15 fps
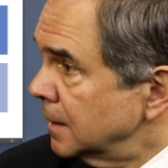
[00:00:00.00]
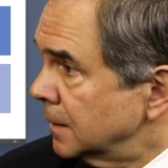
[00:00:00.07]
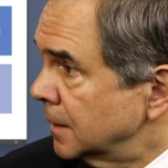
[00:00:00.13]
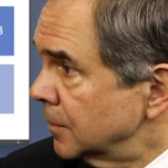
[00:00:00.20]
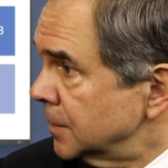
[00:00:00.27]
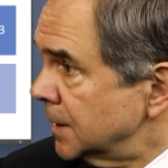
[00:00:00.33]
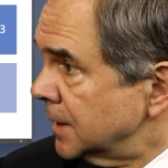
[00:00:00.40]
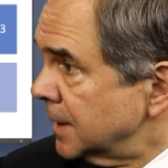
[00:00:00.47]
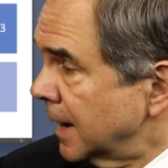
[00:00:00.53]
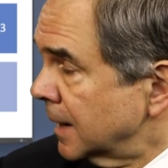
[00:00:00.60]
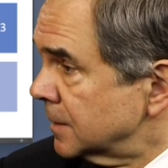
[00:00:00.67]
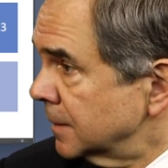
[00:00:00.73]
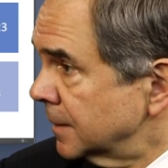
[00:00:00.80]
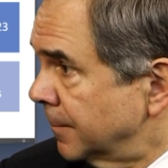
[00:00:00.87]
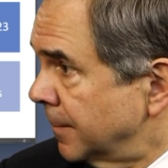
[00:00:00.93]

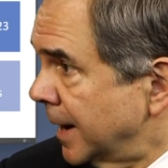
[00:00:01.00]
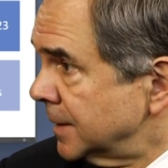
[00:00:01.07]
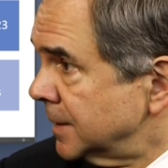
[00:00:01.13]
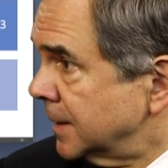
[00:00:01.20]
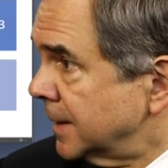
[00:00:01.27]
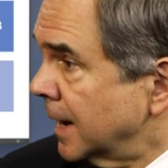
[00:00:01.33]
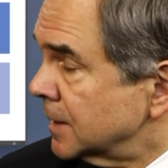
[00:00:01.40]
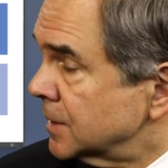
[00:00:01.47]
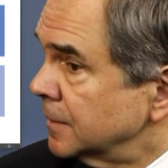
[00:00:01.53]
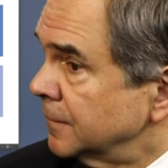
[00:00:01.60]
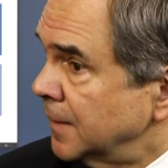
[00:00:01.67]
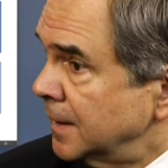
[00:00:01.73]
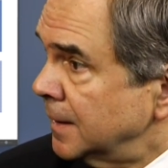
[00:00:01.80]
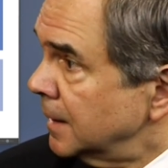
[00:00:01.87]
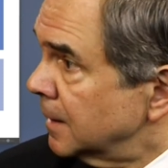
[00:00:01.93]
docetaxel and cabazitaxel, if
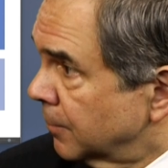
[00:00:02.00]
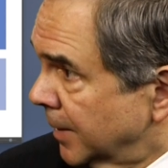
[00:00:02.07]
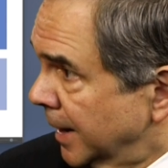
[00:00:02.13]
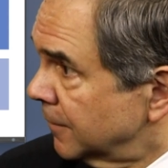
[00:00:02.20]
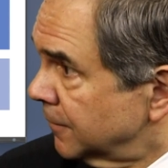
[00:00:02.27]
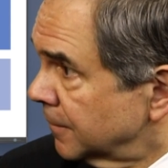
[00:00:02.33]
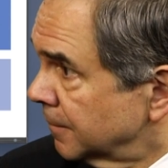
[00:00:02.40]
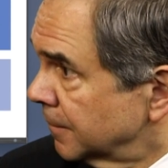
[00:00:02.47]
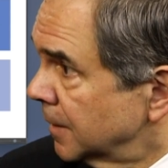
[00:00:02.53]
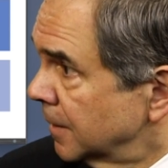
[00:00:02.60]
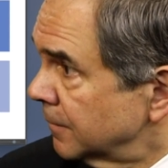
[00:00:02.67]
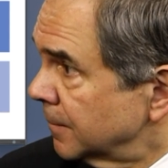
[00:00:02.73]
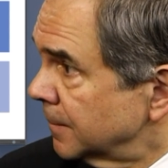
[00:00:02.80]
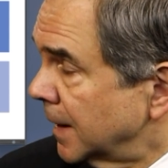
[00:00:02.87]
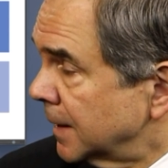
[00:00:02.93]
they need a break from
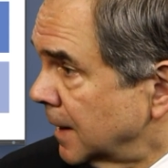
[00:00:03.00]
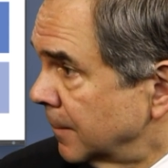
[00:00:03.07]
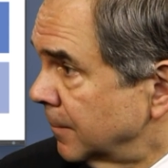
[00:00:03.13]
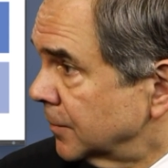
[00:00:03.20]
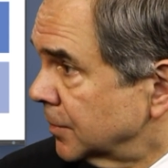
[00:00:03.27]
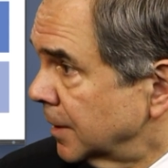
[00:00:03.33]
from that type of